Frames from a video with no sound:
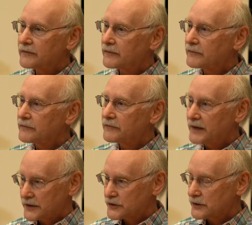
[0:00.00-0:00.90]

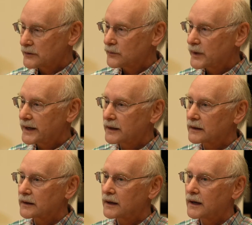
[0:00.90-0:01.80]
venture
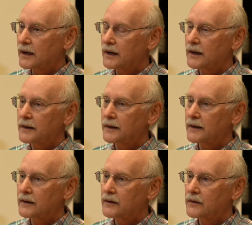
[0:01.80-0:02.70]
where
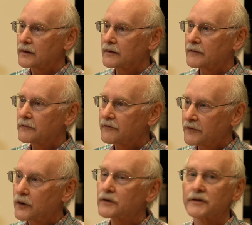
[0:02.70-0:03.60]

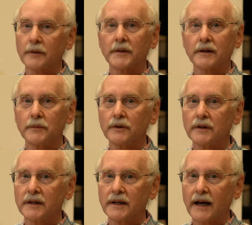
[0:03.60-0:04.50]
folks from the
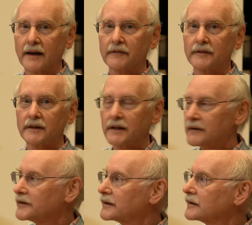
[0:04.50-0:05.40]
community have
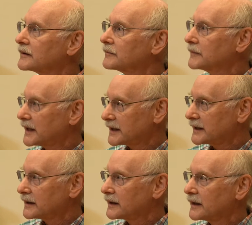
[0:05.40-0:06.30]
given
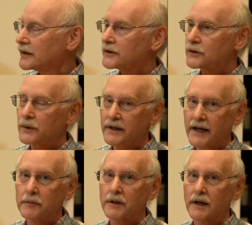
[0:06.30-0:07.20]
money to
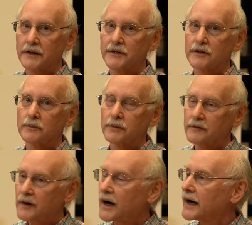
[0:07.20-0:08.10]
enable us to
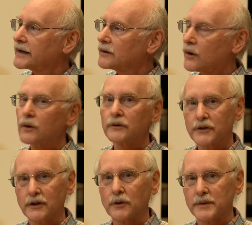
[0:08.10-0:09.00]
provide whole
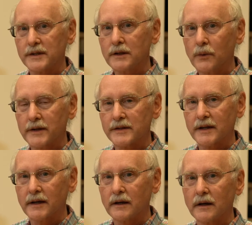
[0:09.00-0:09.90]
genome
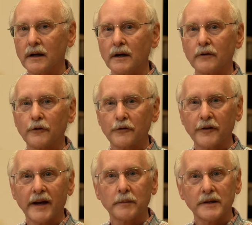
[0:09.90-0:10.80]
sequencing for
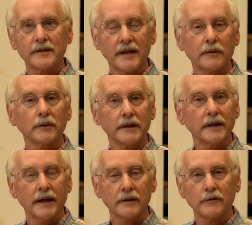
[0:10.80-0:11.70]
families that really
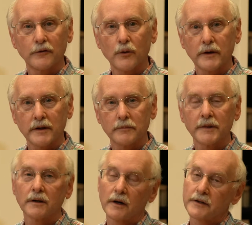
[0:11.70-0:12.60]
can't afford it,
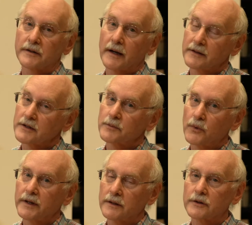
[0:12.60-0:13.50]
because at this
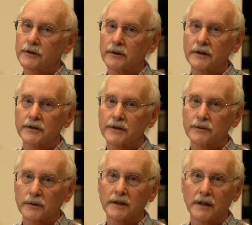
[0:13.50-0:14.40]
point insurance is
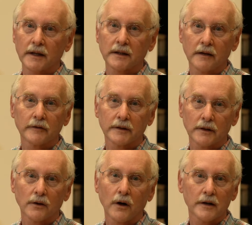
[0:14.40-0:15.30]
really not covering the
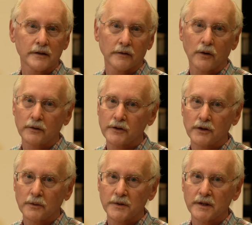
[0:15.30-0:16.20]
cost of whole
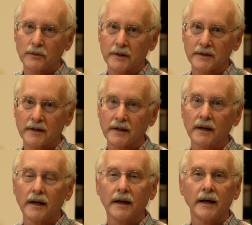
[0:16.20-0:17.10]
genome sequencing.
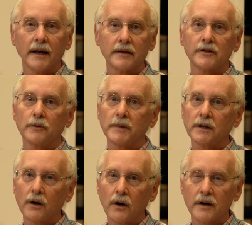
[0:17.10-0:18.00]
And so
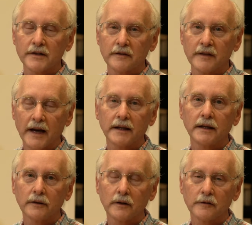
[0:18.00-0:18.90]
because of that
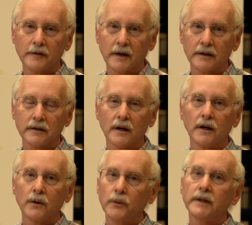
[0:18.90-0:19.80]
Hero Fund,
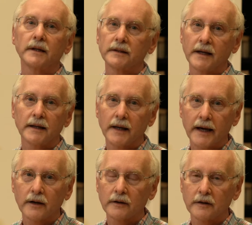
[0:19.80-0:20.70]
we can take
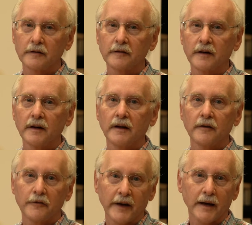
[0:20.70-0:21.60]
care of
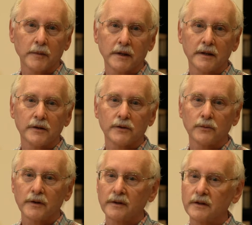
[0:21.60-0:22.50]
families
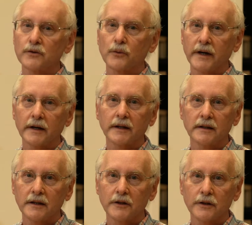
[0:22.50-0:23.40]
with these rare
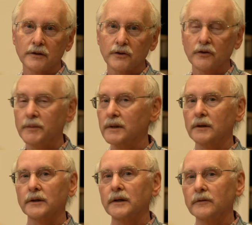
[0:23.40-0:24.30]
conditions who have been
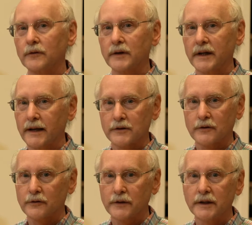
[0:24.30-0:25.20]
looking for an answer
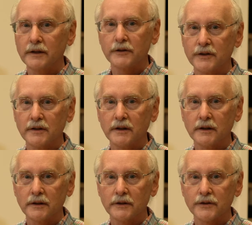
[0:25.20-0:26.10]
for years
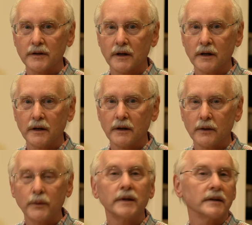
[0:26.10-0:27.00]
years.
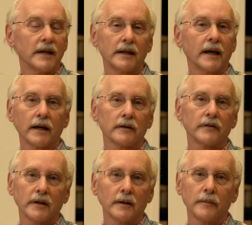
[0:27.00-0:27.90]
We can take care of
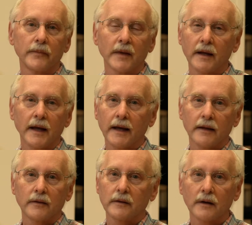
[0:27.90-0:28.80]
them,
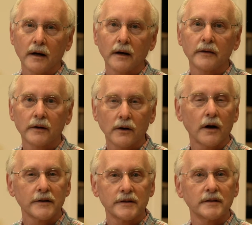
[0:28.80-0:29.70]
and the cost is